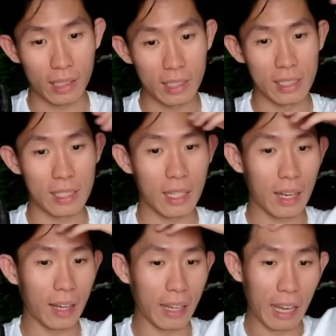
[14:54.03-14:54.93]
this.
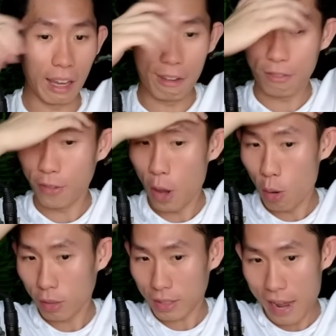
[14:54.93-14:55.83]
Like, it
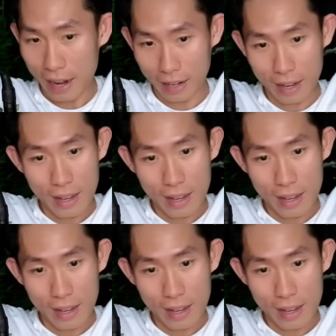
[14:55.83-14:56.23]
feels like